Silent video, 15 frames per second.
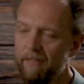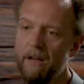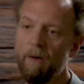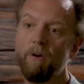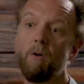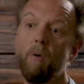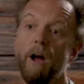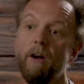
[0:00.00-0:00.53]

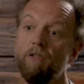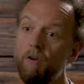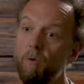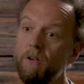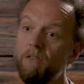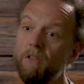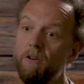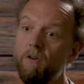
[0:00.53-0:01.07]
That requires
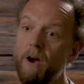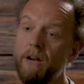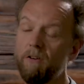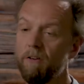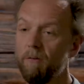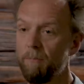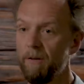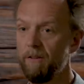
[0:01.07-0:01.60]
you as the
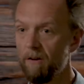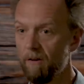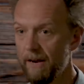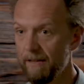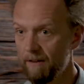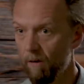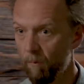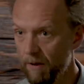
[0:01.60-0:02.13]
director to be there
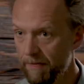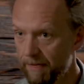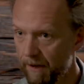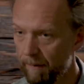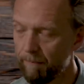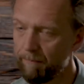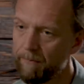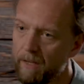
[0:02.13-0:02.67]
right there with
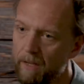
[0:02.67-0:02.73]
them.